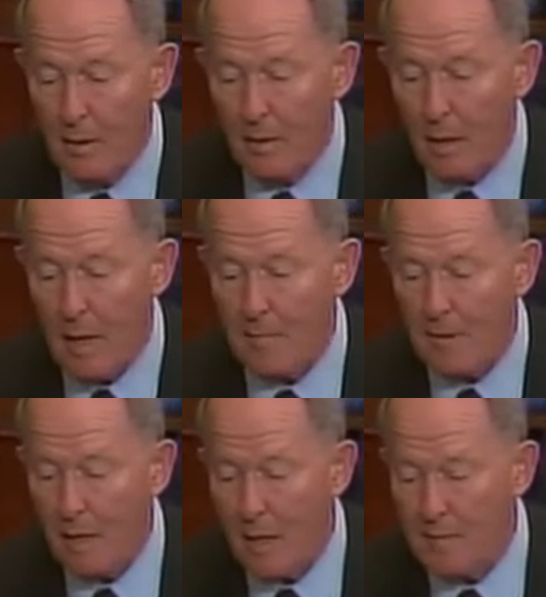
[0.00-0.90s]
Hobby
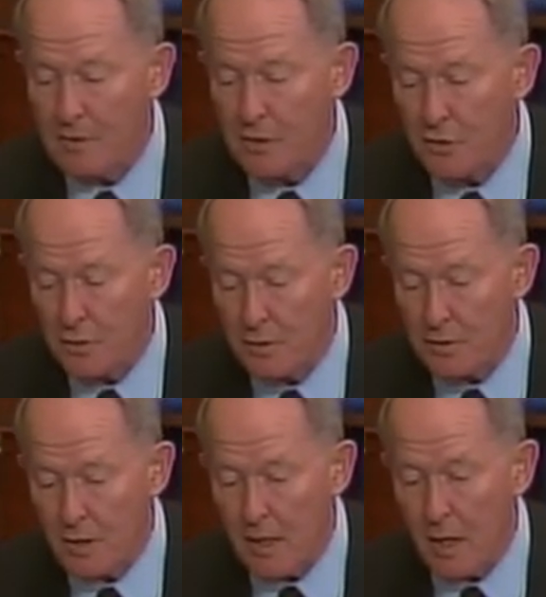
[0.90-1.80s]
Lobby's insurance
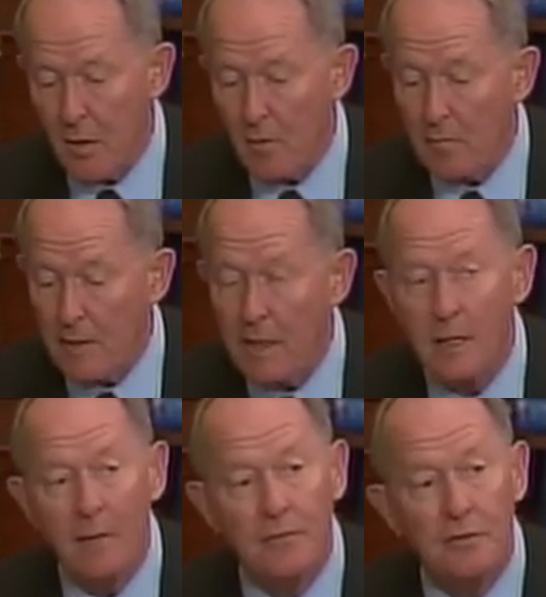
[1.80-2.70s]
today already
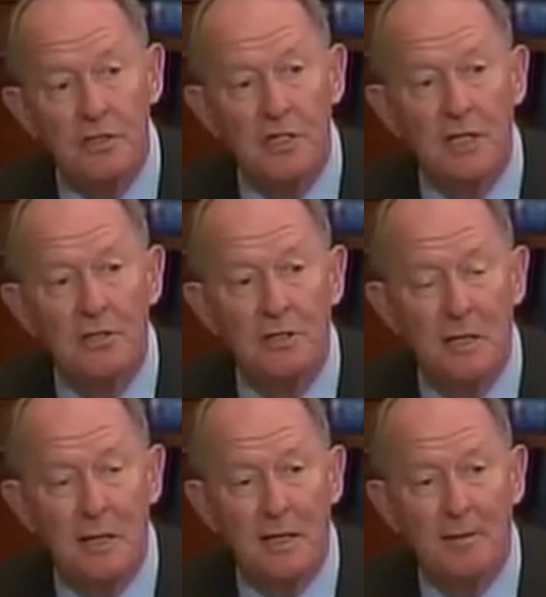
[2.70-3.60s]
covers
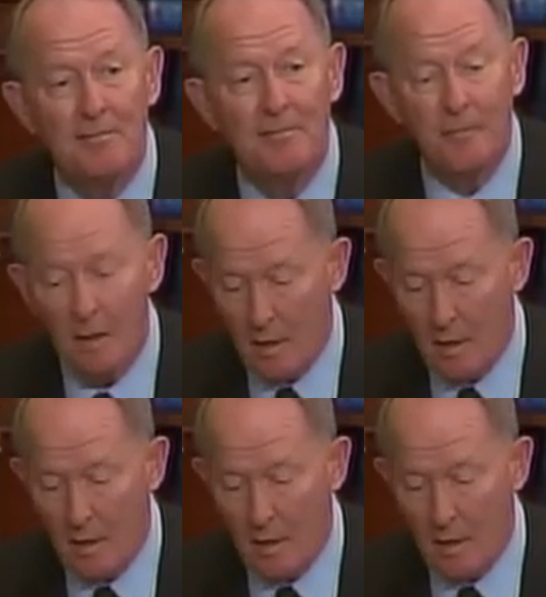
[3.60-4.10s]
16